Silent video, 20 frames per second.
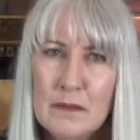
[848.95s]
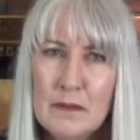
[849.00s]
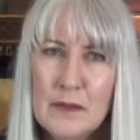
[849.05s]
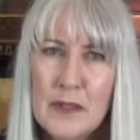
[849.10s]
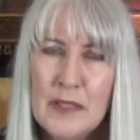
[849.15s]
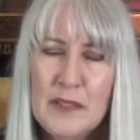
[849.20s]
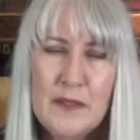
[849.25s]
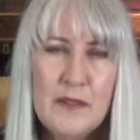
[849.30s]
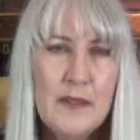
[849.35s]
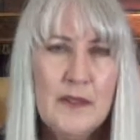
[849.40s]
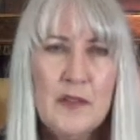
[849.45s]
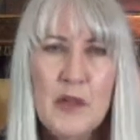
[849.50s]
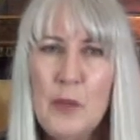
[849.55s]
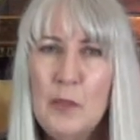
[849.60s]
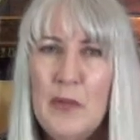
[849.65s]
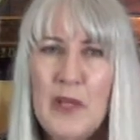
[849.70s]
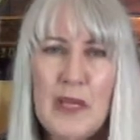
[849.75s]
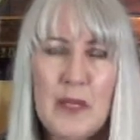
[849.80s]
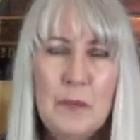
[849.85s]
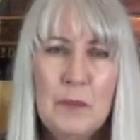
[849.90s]
They don't
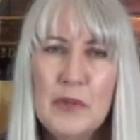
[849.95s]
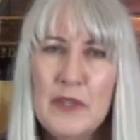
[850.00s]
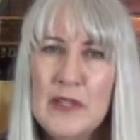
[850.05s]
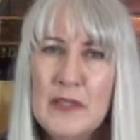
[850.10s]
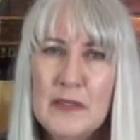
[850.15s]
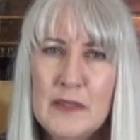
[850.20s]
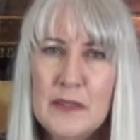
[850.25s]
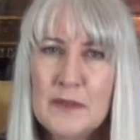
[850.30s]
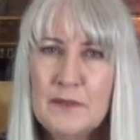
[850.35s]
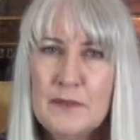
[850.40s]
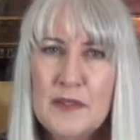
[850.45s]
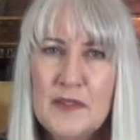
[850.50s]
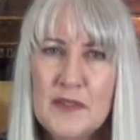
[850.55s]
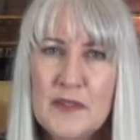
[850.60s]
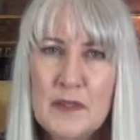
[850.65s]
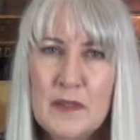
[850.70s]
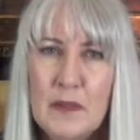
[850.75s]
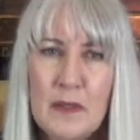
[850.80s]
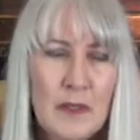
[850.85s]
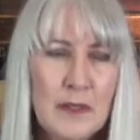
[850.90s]
make a bit of difference
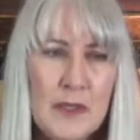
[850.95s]
at all.